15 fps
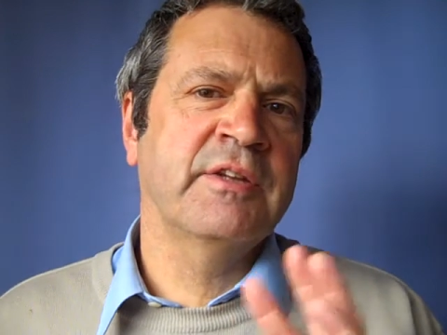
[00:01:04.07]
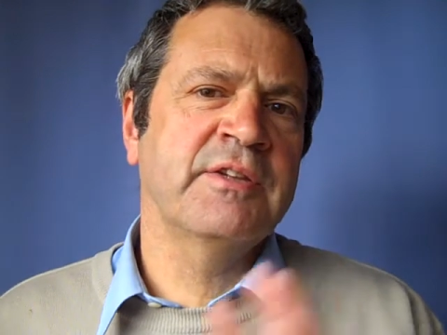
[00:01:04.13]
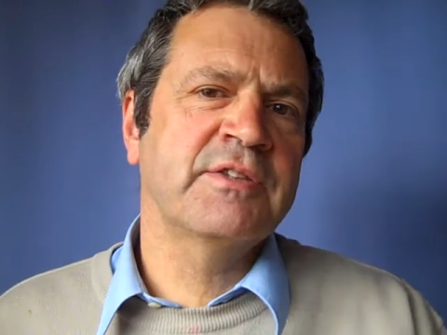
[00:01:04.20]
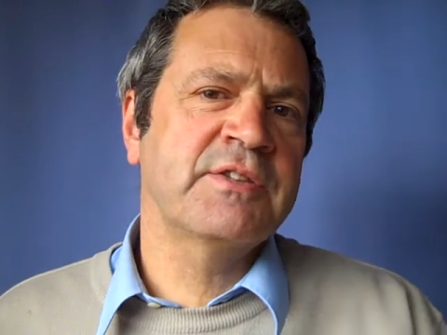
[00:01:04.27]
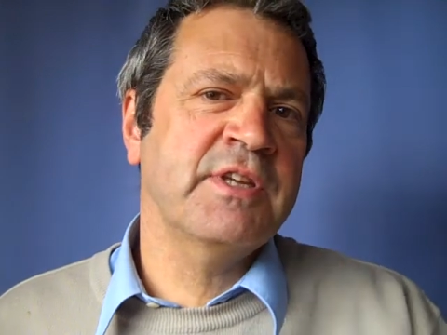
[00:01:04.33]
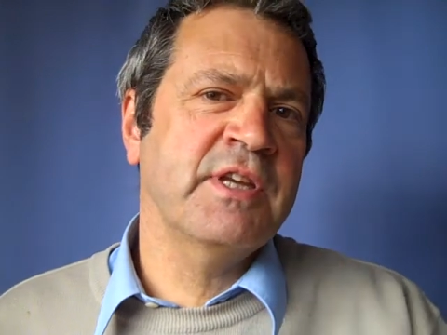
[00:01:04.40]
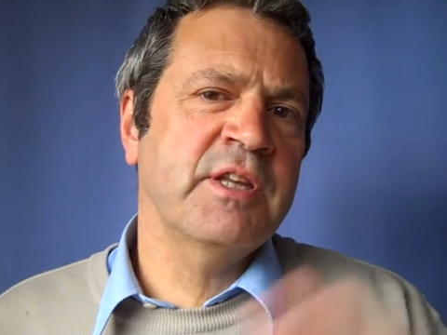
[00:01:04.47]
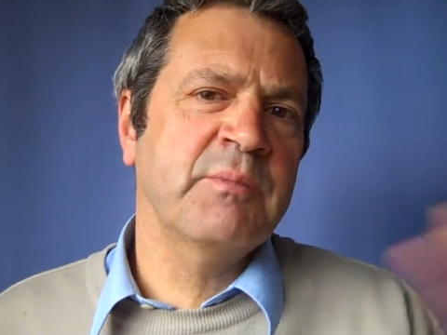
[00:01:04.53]

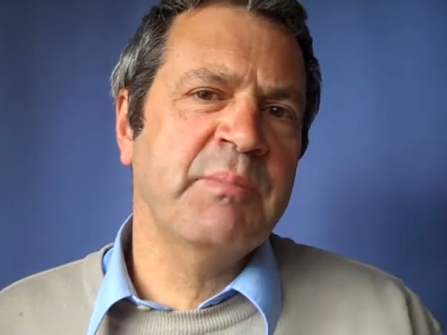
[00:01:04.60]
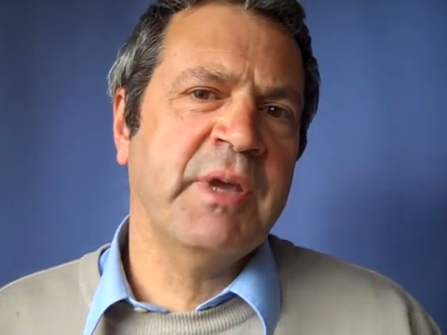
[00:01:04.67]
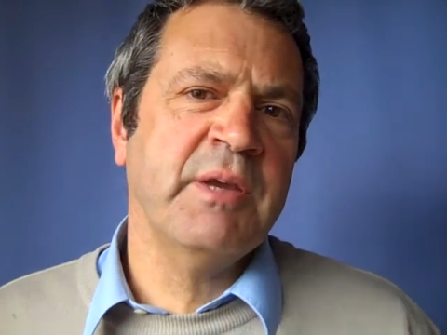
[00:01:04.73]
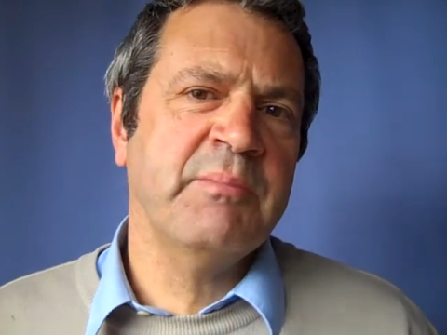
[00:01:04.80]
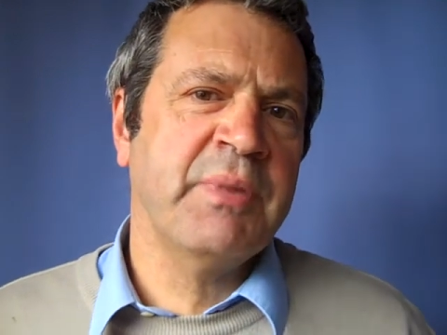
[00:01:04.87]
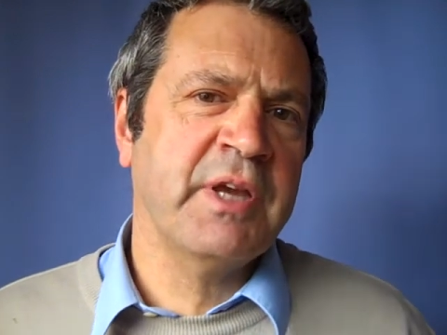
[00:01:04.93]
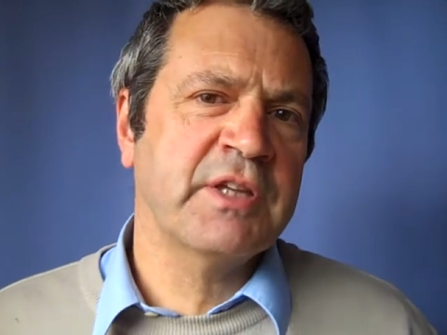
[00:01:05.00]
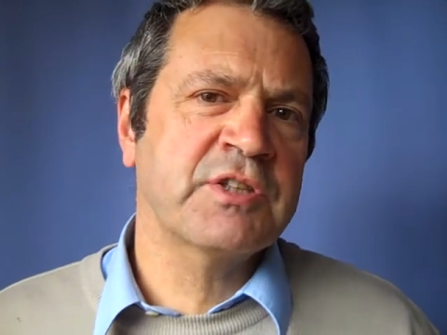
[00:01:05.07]
and see the
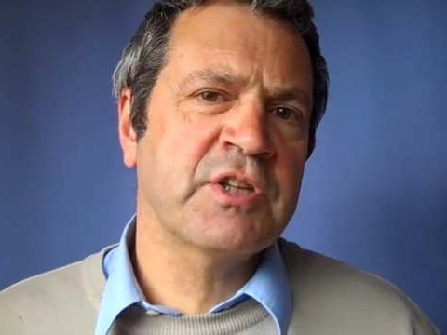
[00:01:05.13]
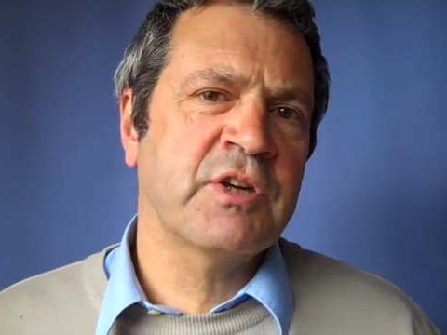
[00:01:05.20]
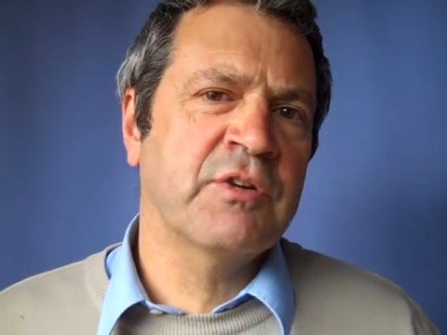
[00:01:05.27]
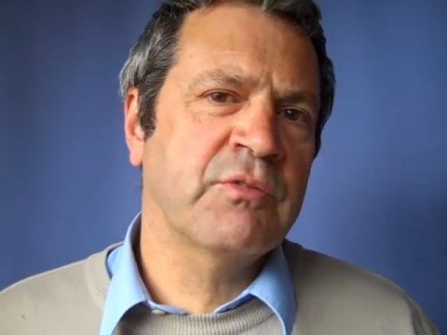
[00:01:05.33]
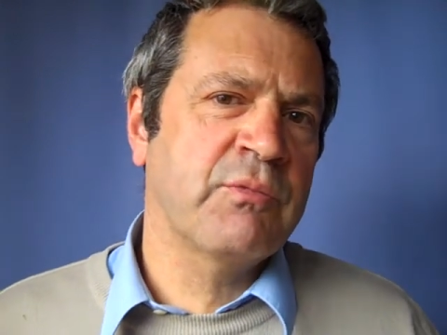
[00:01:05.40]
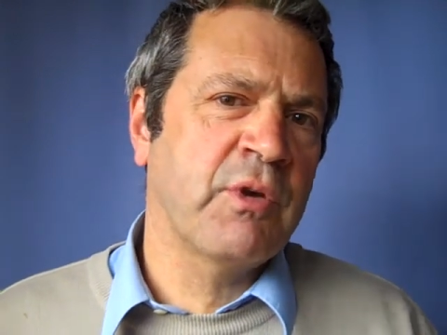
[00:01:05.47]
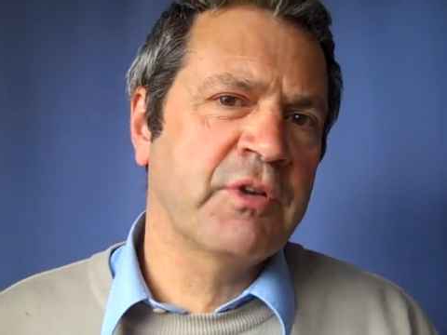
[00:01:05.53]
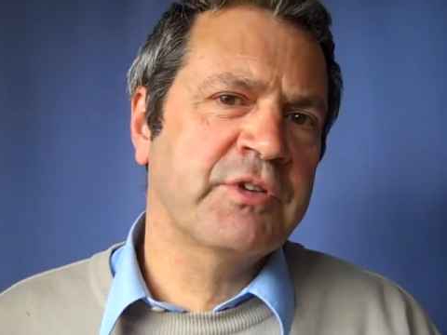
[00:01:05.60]
big picture
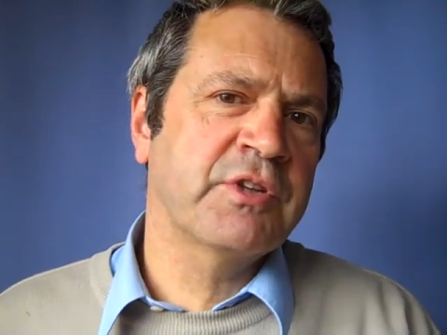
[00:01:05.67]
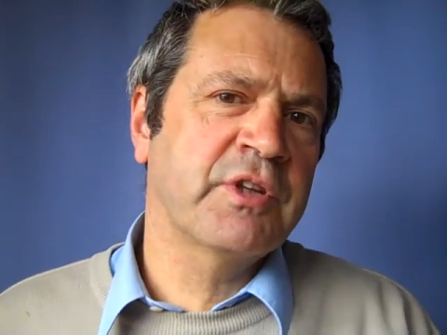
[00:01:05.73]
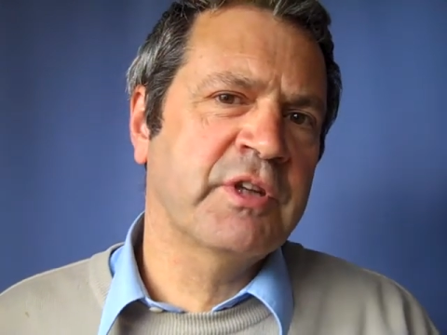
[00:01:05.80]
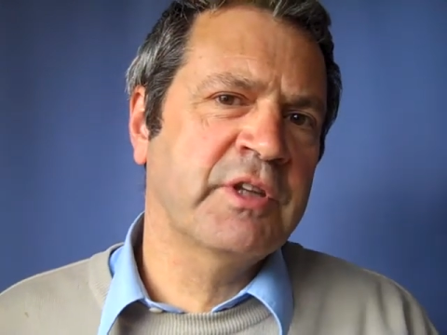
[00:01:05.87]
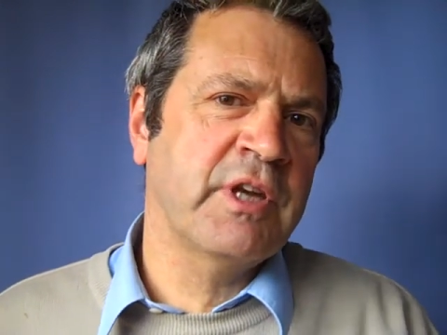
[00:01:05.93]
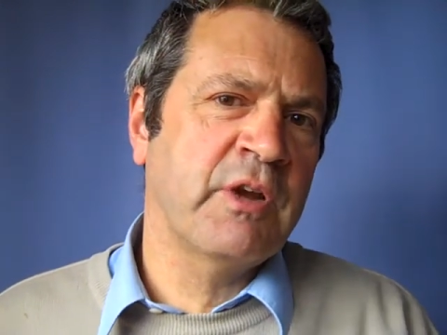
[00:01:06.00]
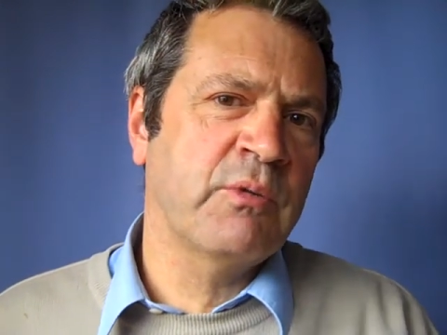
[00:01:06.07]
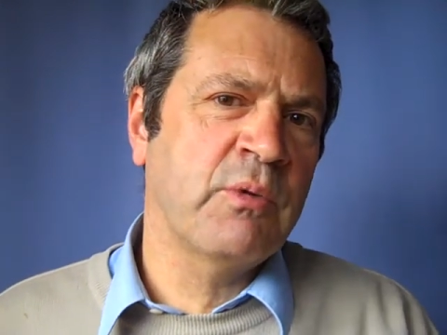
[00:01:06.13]
of what
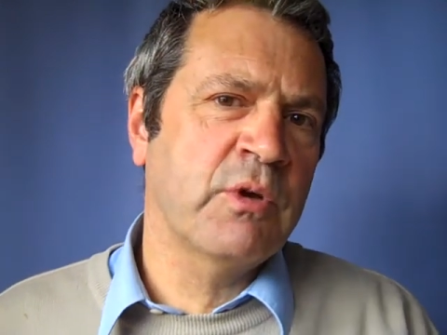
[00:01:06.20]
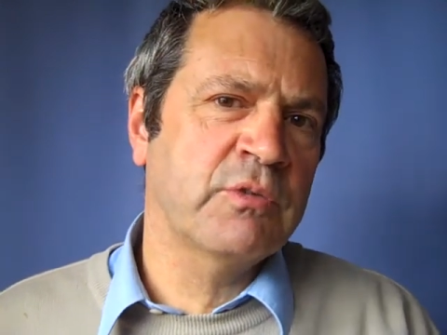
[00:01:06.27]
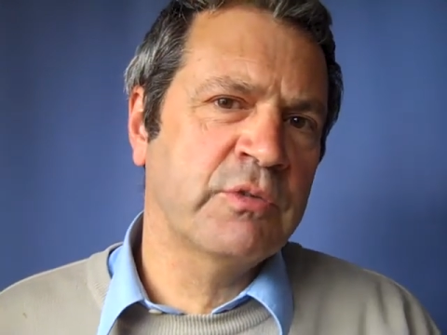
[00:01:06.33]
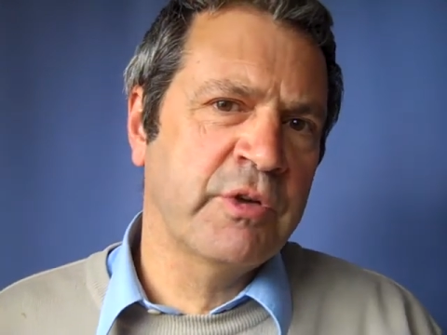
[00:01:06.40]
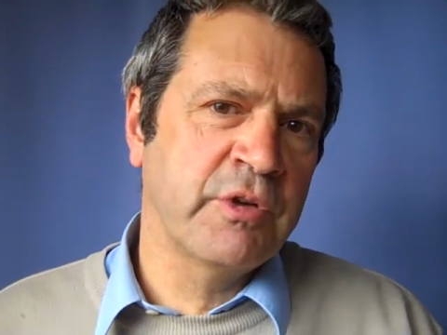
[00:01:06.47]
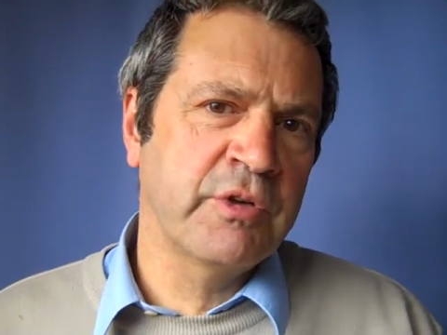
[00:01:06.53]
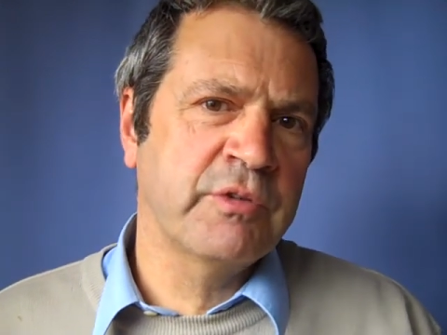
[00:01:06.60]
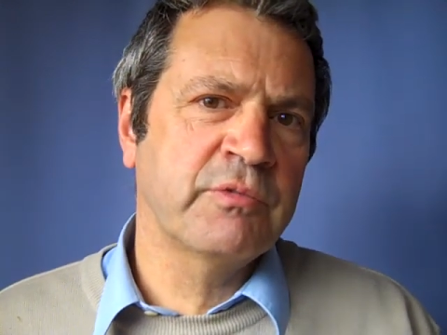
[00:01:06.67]

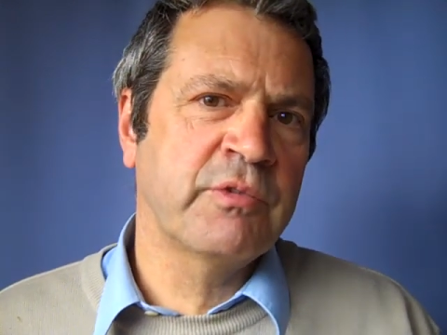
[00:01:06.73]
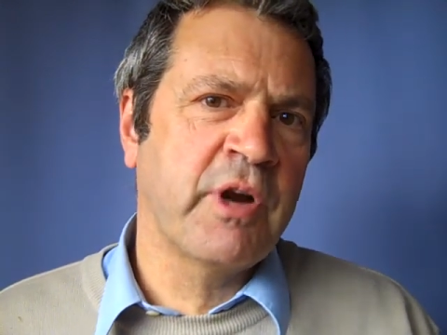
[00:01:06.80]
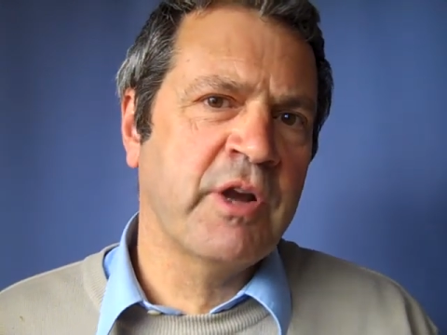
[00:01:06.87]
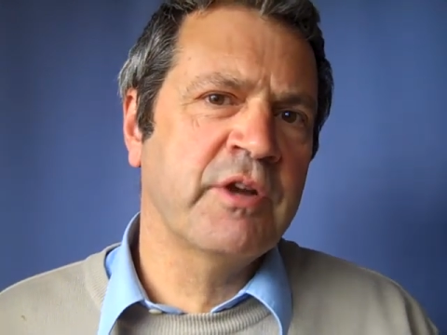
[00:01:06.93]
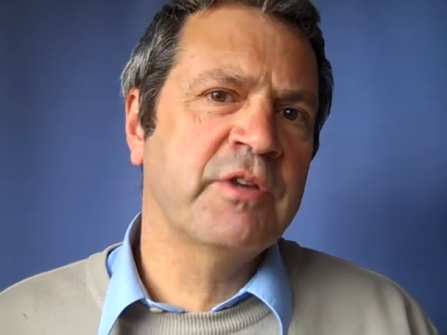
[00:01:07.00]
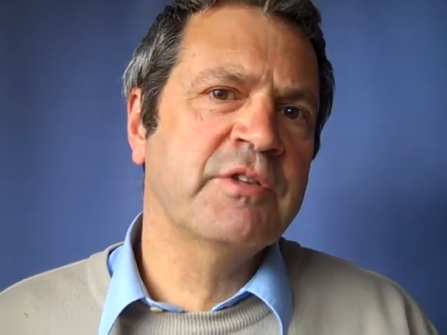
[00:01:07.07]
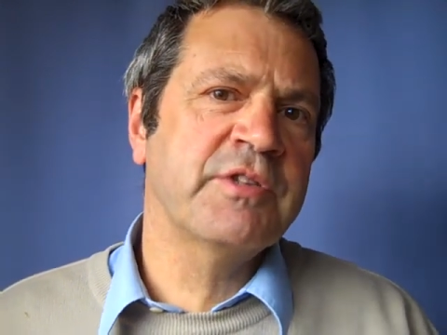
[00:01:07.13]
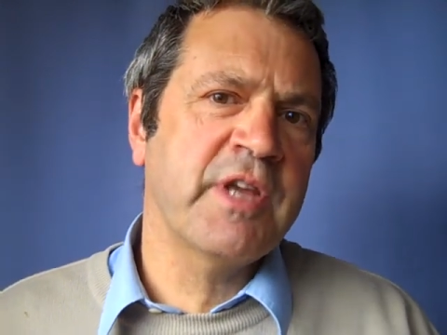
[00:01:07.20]

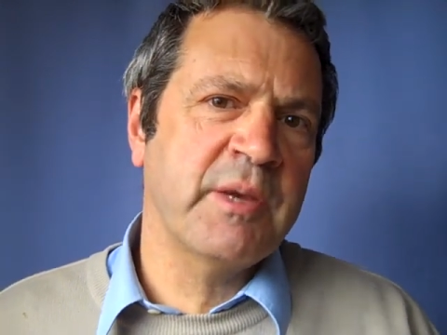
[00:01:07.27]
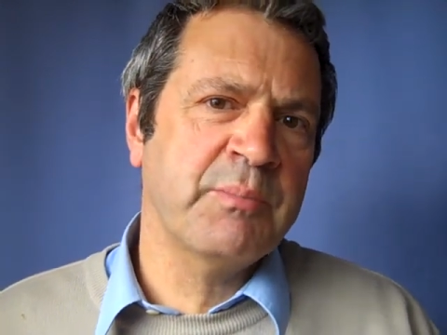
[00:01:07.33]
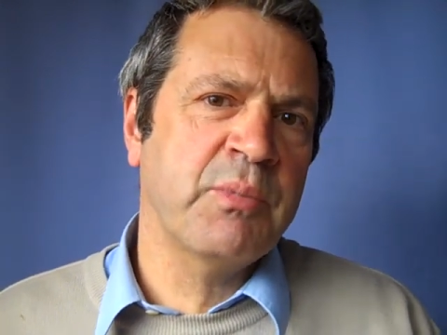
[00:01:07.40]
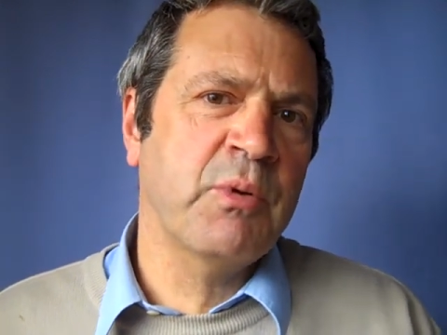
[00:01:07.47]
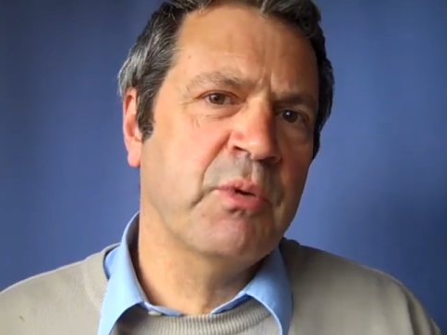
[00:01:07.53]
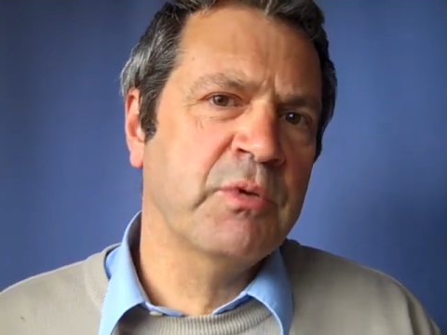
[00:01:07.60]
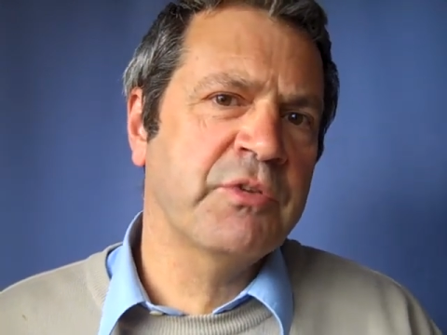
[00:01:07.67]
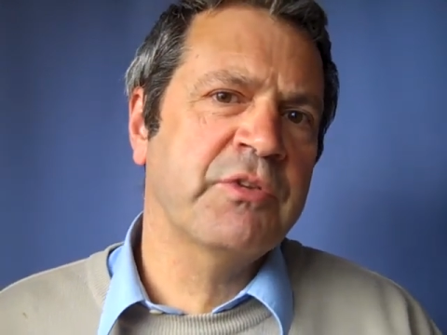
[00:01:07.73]
roads,
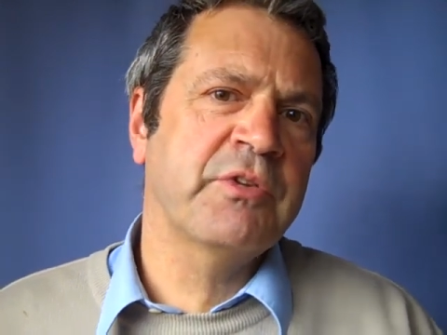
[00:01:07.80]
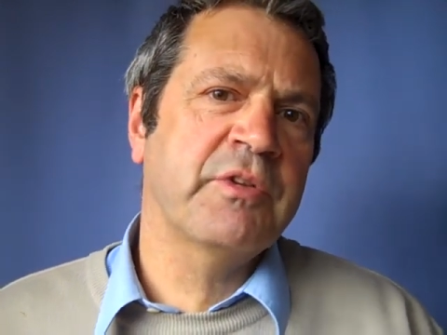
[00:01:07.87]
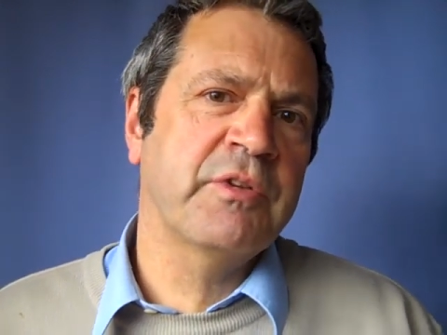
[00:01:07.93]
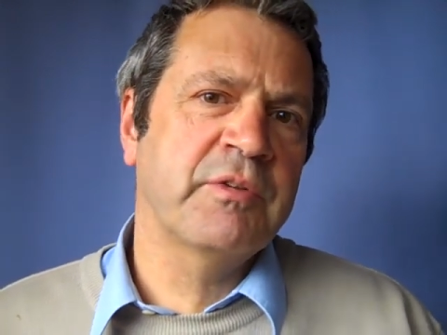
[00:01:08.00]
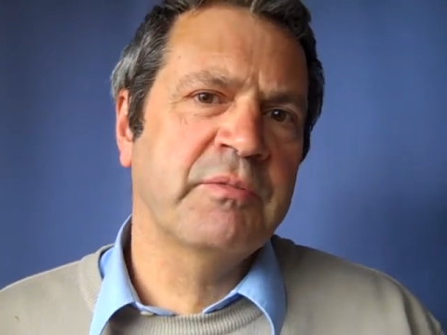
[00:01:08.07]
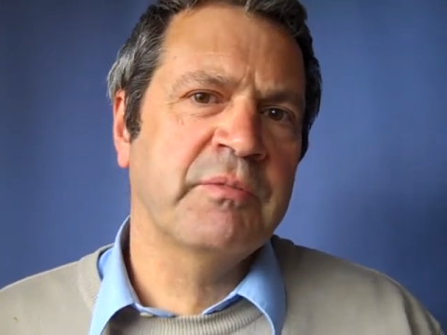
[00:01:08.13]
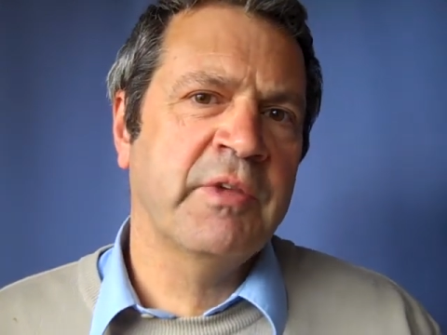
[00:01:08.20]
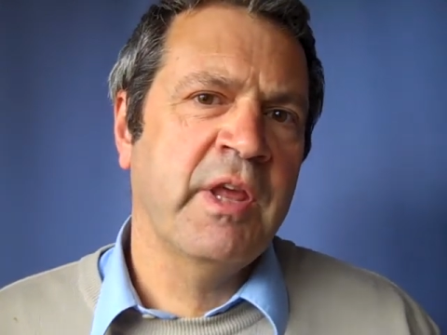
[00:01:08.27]
airports,
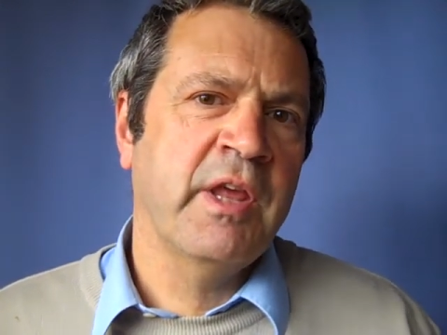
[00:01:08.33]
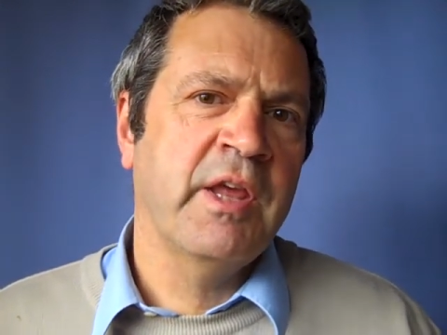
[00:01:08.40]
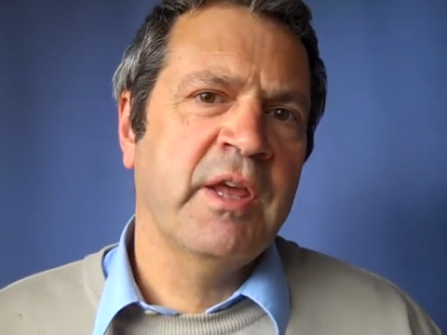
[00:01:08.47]
and